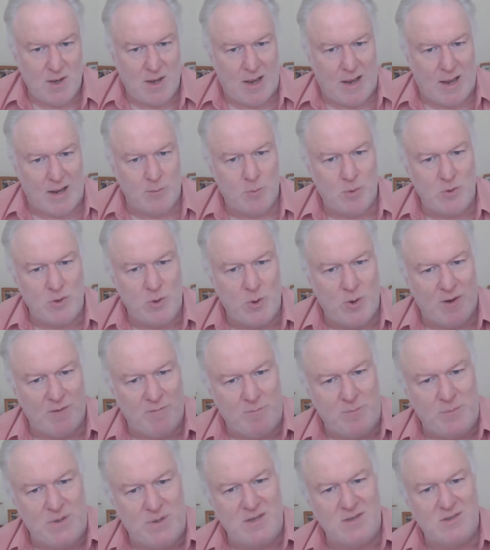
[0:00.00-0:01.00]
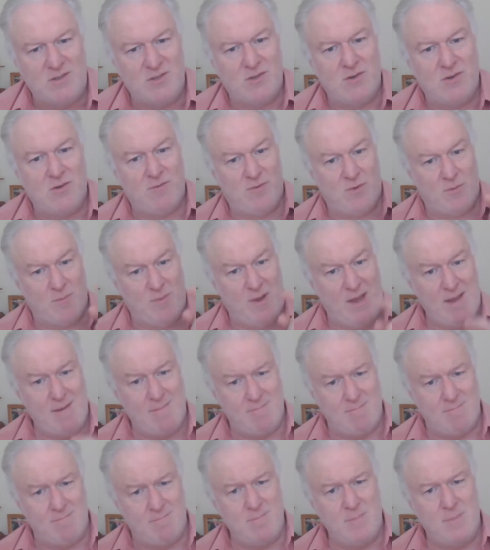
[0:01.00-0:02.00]
And when you have peace from
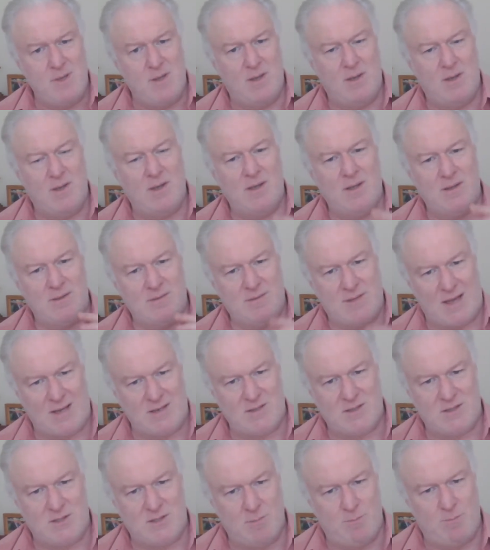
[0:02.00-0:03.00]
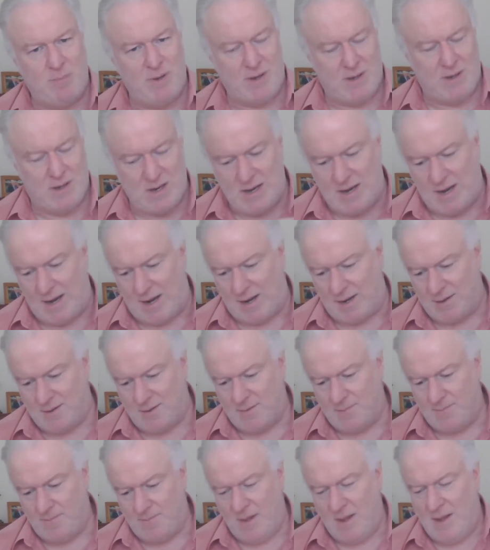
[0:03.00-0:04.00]
Him, that's the beginning.
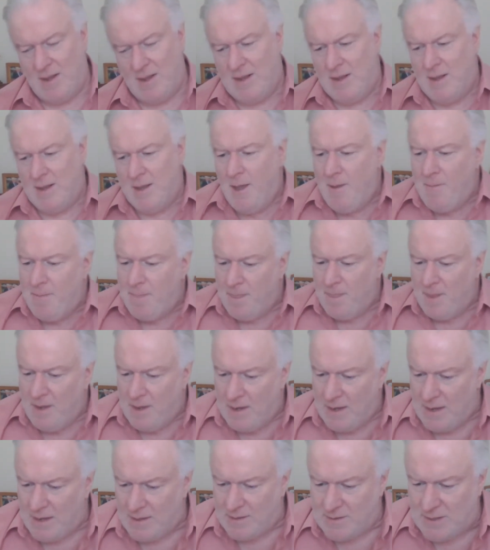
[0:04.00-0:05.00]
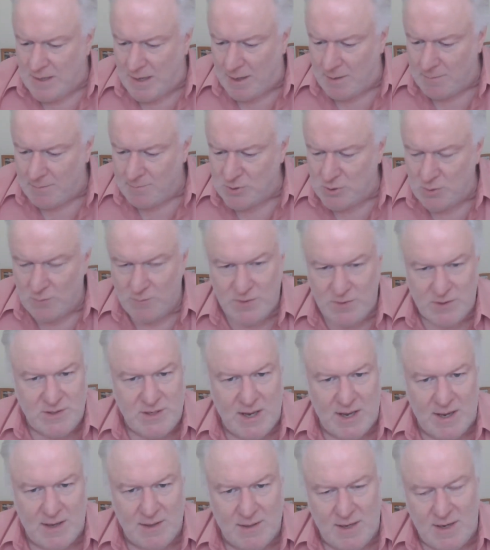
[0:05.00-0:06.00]
In terms of the
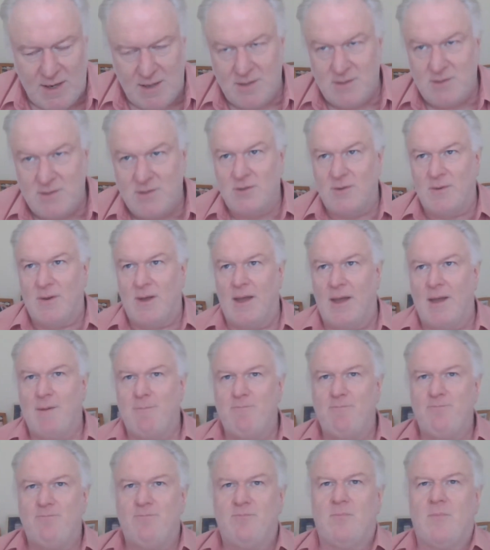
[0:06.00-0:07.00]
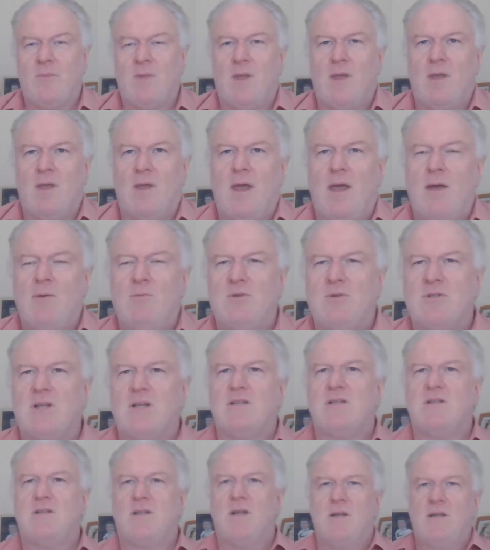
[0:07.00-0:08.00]
techniques, it was a
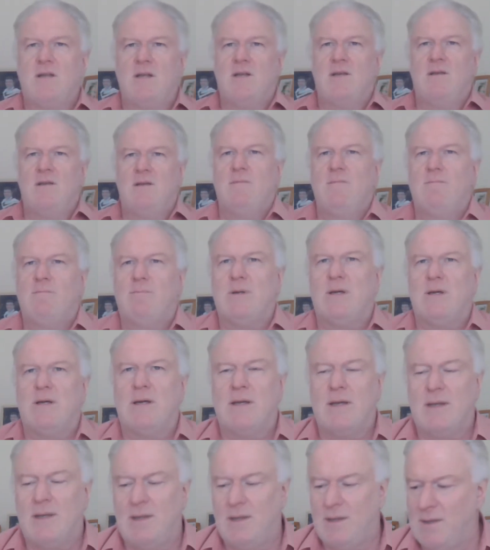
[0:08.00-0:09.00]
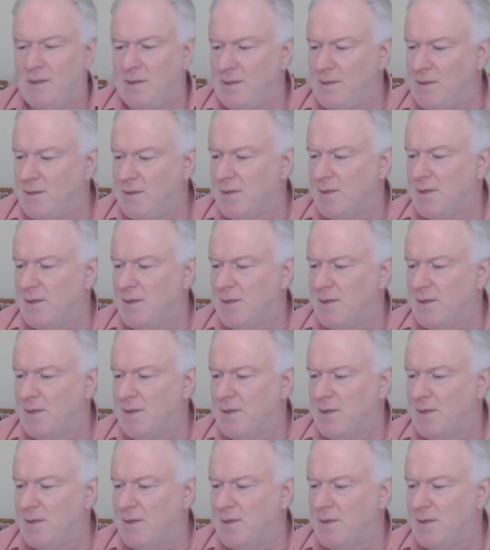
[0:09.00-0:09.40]
study by